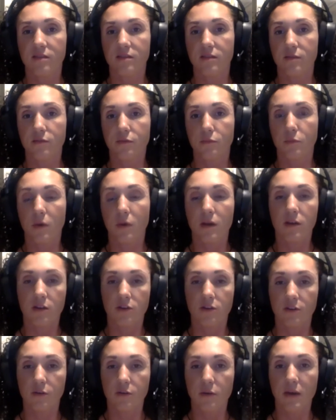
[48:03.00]
of what
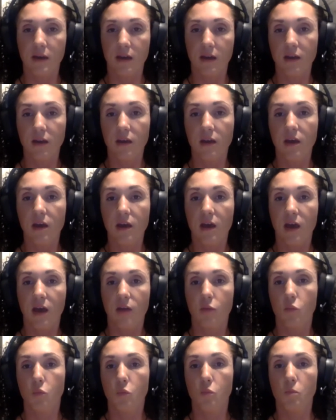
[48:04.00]
you're doing
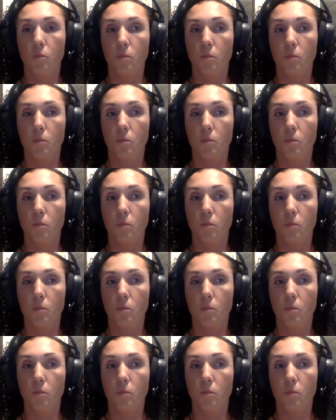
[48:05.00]
and